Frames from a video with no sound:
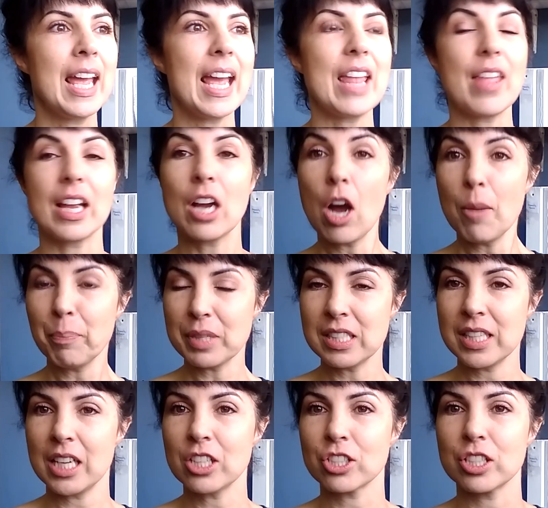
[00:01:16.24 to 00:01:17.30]
And then
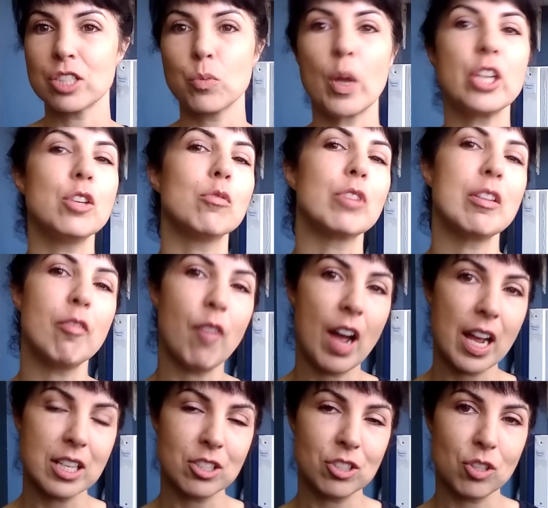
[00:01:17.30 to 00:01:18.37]
compensation is when you
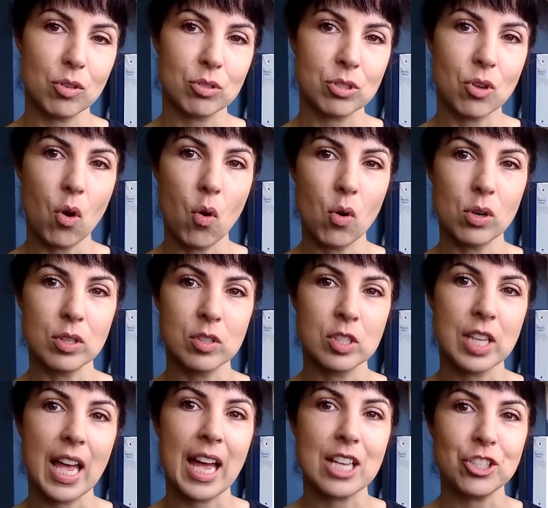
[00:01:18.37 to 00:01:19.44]
revise those goals
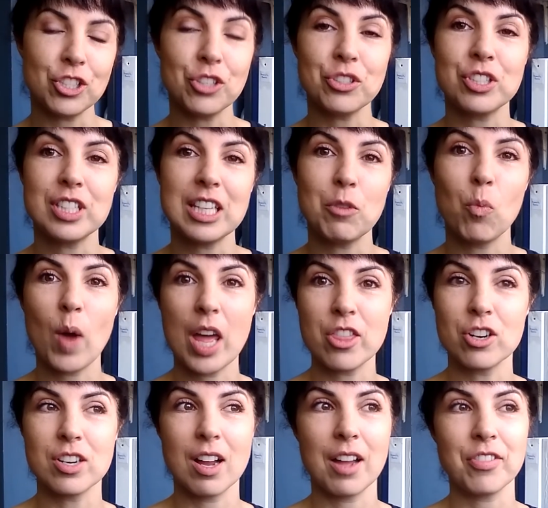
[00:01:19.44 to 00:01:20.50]
as you see whether
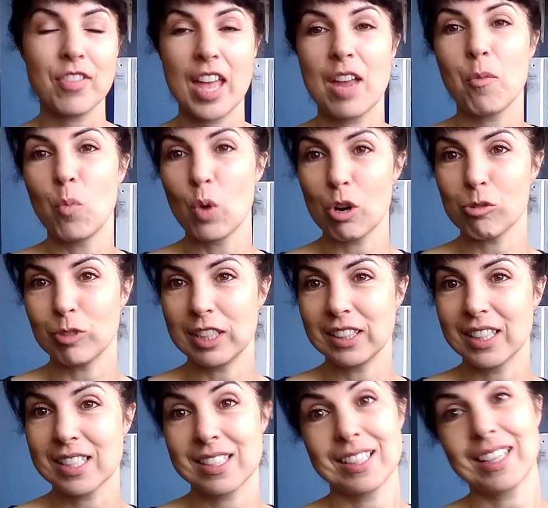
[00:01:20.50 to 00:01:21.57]
or not they were
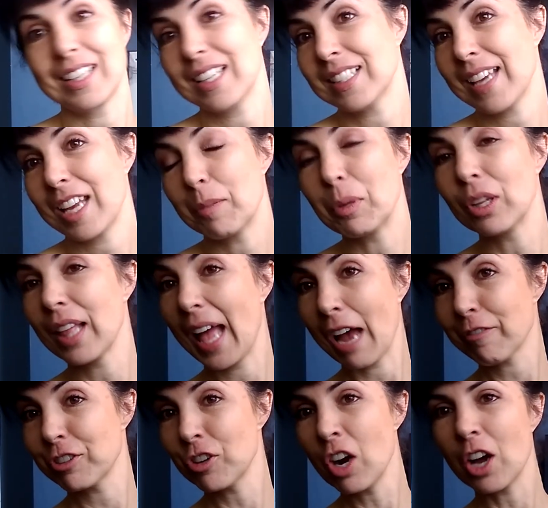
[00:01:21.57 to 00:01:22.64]
realistic and attainable
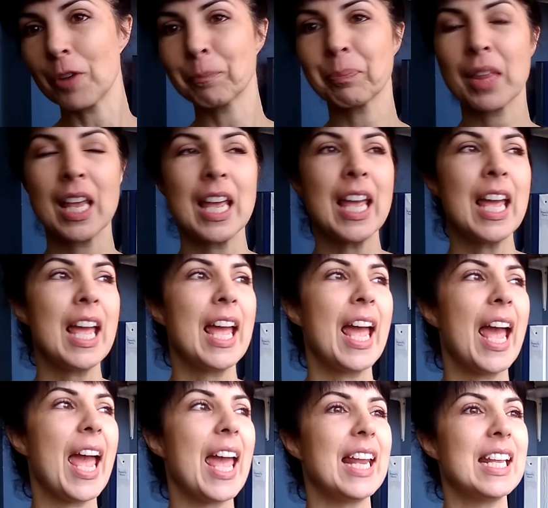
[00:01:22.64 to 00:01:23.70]
after all.
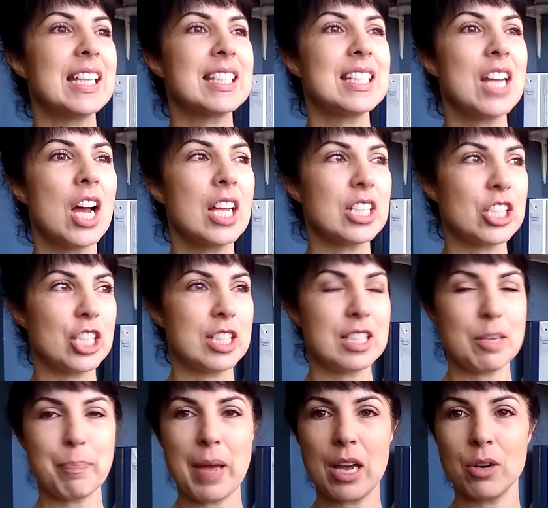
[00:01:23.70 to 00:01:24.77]
And it's not just
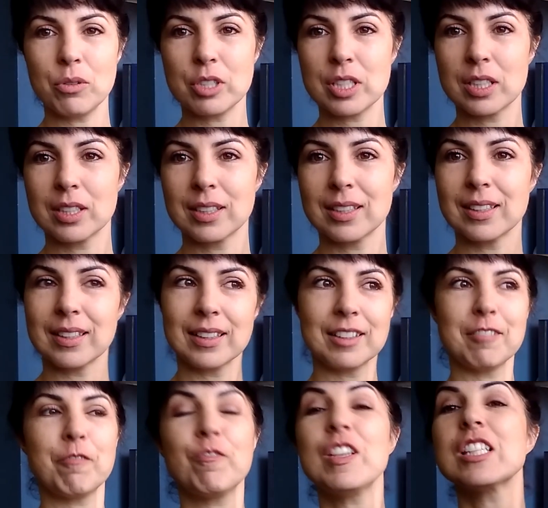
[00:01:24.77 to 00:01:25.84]
about
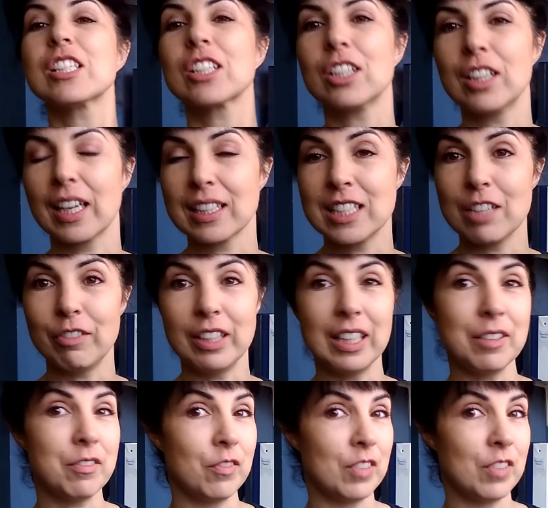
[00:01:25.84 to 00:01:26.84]
physical activity,